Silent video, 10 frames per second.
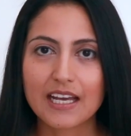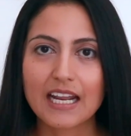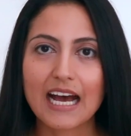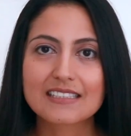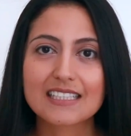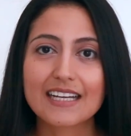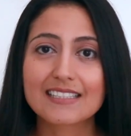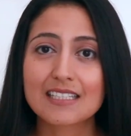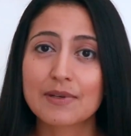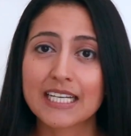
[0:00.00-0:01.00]
It has a
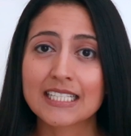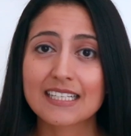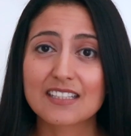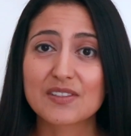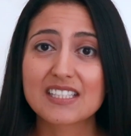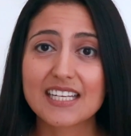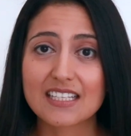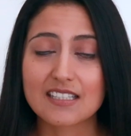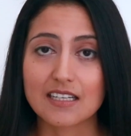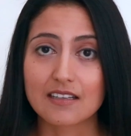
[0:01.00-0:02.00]
glycemic index of
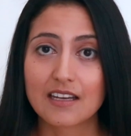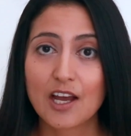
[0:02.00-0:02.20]
60,